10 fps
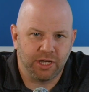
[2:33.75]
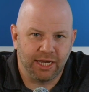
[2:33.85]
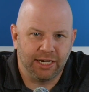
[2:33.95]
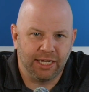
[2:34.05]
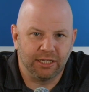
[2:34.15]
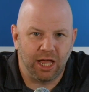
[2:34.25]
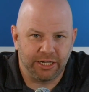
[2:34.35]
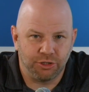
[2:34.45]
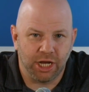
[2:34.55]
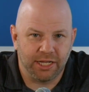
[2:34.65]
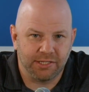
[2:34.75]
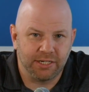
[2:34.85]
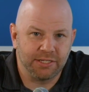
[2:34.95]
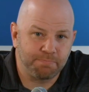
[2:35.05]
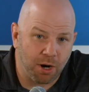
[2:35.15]
And Lonnie
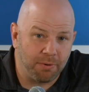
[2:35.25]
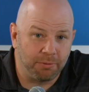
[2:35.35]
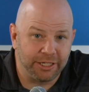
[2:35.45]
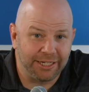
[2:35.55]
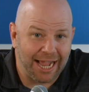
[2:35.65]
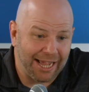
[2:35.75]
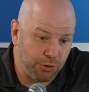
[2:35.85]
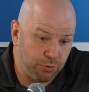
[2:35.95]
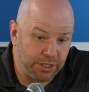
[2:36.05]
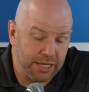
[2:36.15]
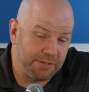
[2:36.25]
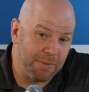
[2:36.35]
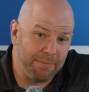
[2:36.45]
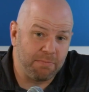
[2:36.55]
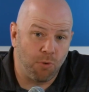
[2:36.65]
Johnson is probably a guy who is
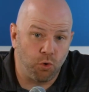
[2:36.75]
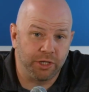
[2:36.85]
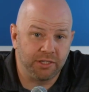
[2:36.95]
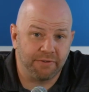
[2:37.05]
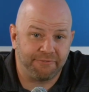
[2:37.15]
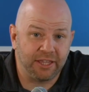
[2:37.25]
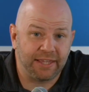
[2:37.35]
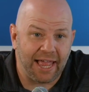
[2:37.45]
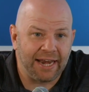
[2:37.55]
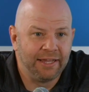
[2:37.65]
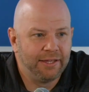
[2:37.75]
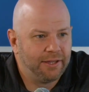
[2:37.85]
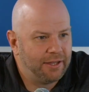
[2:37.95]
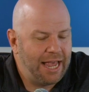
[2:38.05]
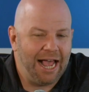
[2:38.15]
maybe molded to fit that.
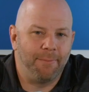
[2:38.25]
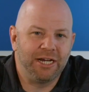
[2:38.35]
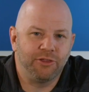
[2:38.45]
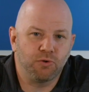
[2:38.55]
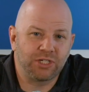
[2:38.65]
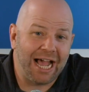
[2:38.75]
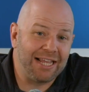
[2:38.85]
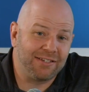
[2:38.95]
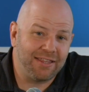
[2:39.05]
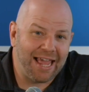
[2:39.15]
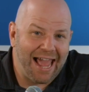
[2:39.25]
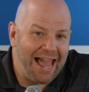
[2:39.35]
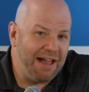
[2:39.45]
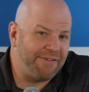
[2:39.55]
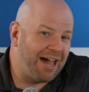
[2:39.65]
How many of those guys do they
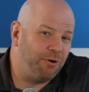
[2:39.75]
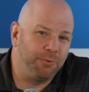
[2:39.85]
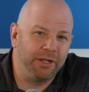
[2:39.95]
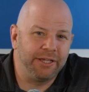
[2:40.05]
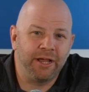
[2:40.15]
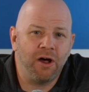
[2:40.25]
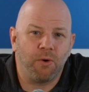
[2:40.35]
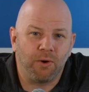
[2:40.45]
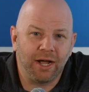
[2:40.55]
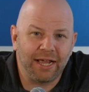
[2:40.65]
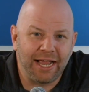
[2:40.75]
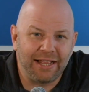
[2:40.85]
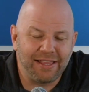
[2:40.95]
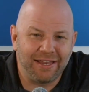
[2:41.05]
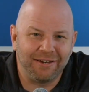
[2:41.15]
have? I don't really know.
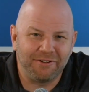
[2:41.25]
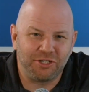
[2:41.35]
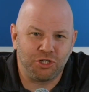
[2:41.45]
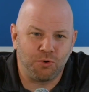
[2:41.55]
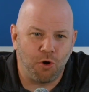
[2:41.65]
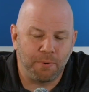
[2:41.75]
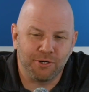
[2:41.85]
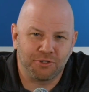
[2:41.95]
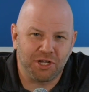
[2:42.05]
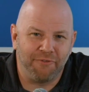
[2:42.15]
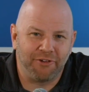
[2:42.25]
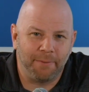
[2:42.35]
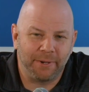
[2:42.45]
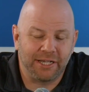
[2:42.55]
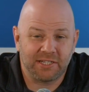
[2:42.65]
And then do you open yourself
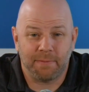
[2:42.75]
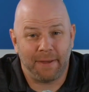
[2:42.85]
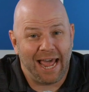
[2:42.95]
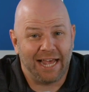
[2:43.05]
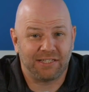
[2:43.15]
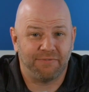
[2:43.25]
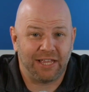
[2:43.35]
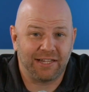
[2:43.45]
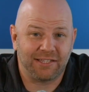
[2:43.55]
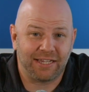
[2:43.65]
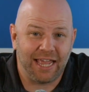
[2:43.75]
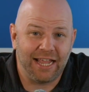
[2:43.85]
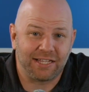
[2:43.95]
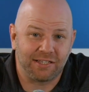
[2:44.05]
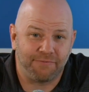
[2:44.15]
up against the pass if that's the case?